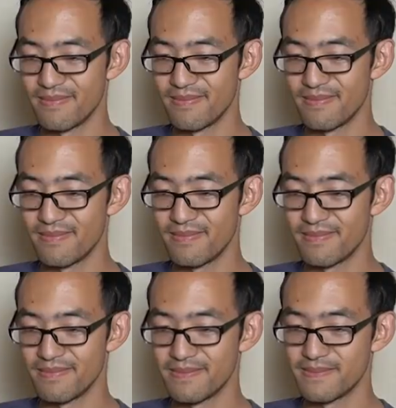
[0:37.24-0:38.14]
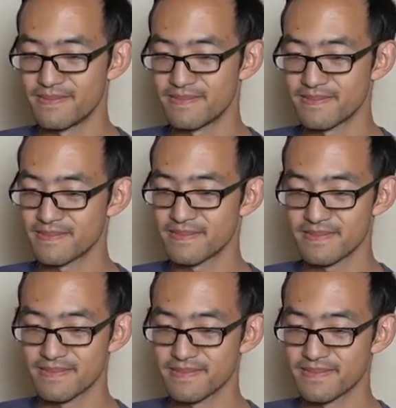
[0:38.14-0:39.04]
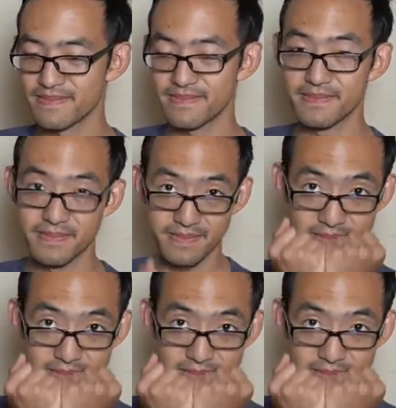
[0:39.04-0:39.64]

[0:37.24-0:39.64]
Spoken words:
The person shown says nothing.